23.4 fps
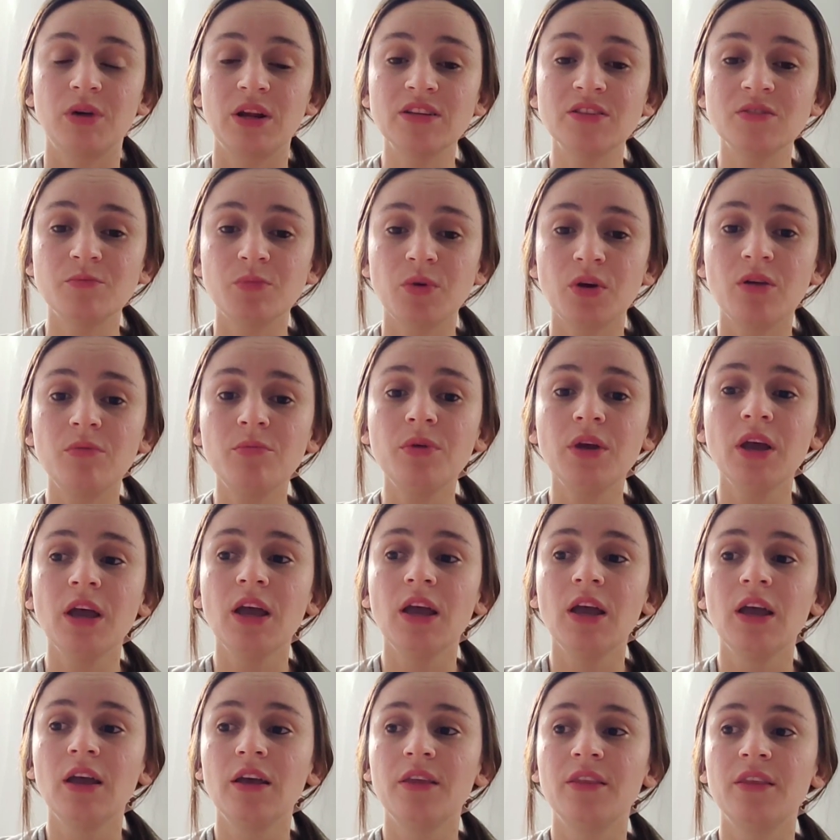breast pump,
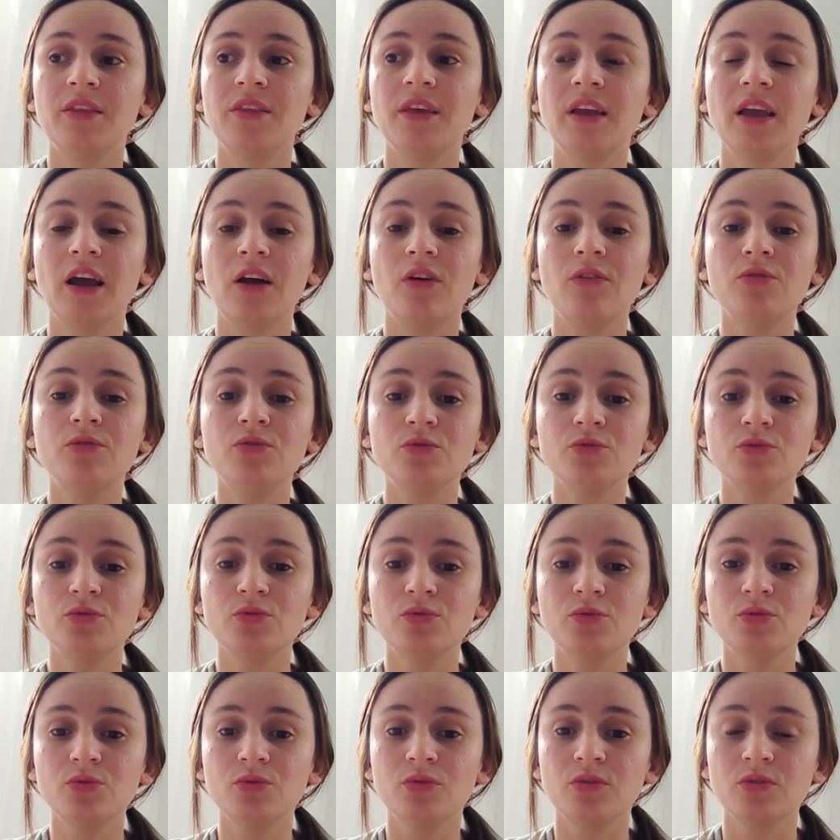that they have to
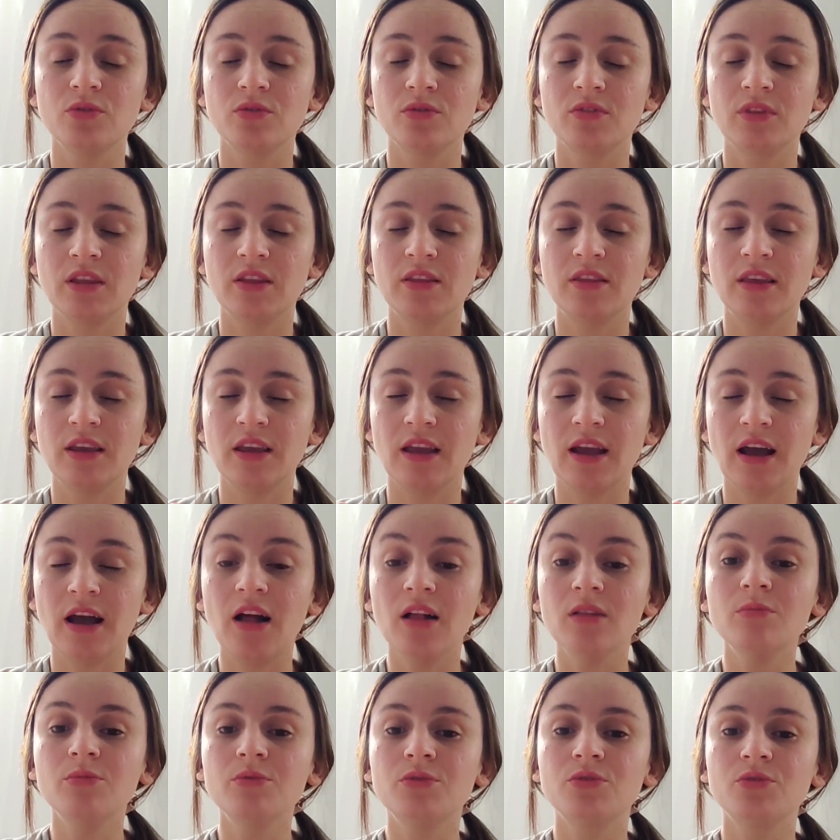do, that they
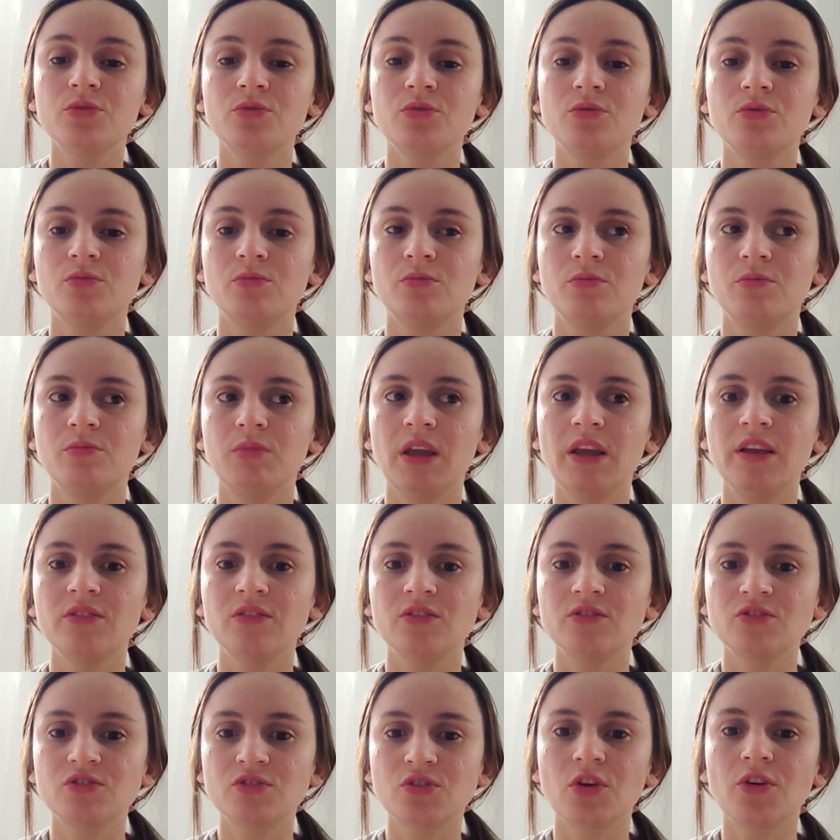help to make
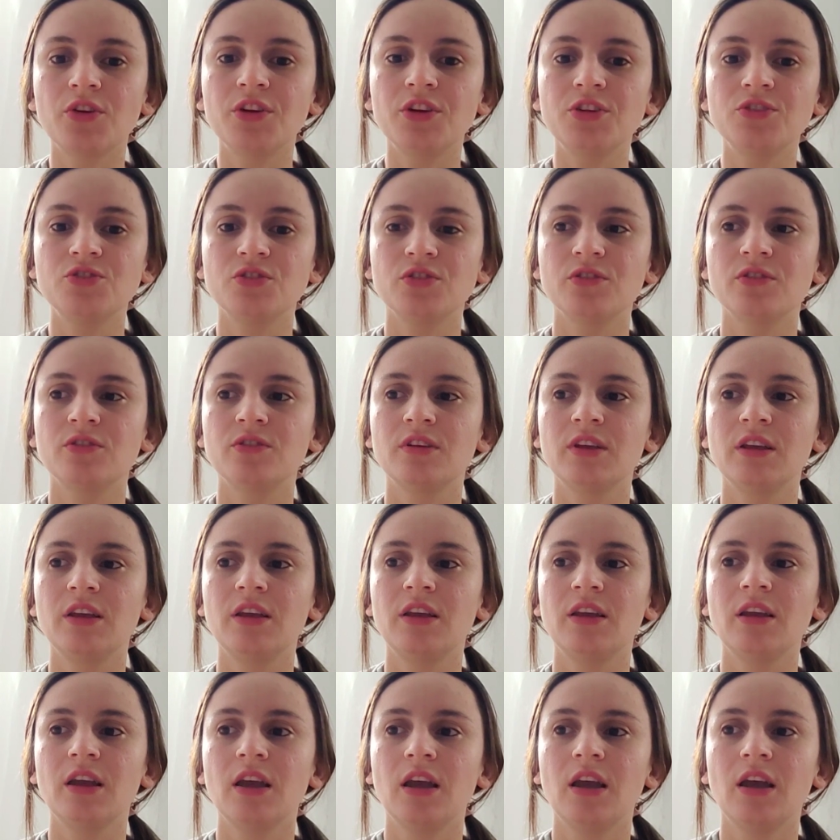the storage, and
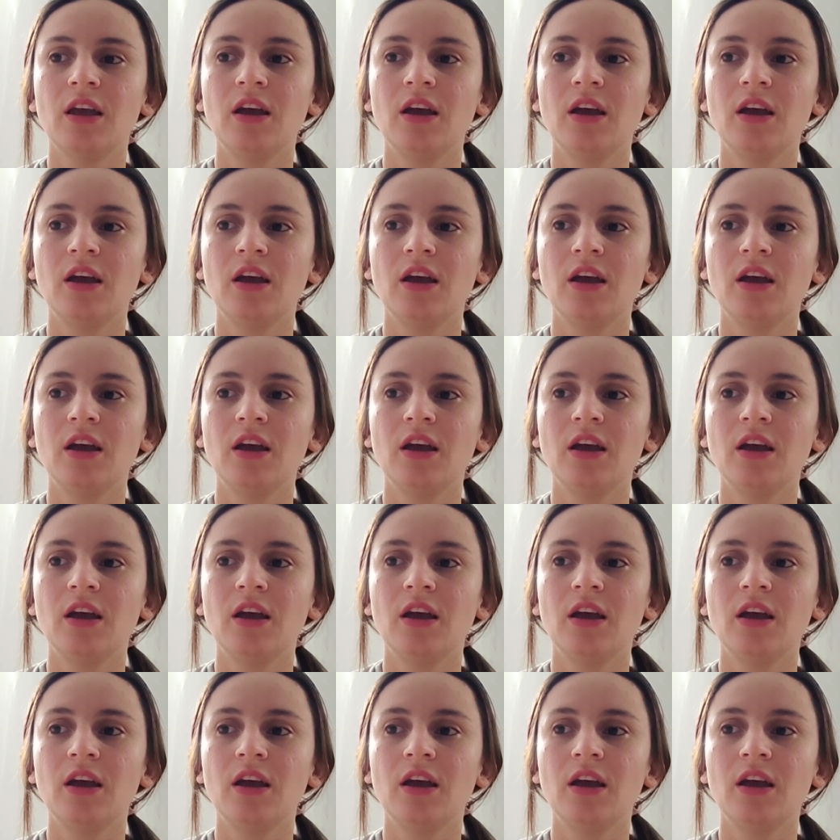they